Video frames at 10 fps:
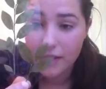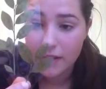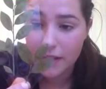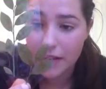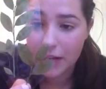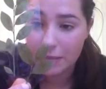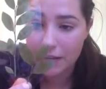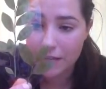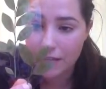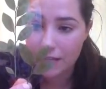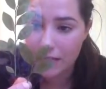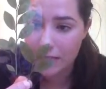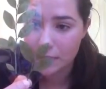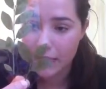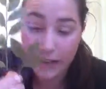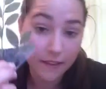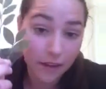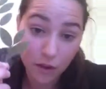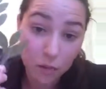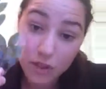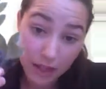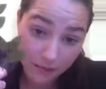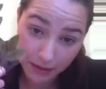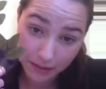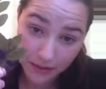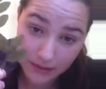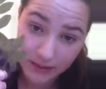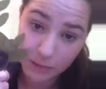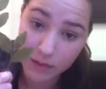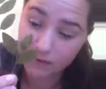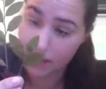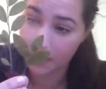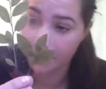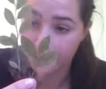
that come off of those teeth as well, and you will not be able to see them in the video.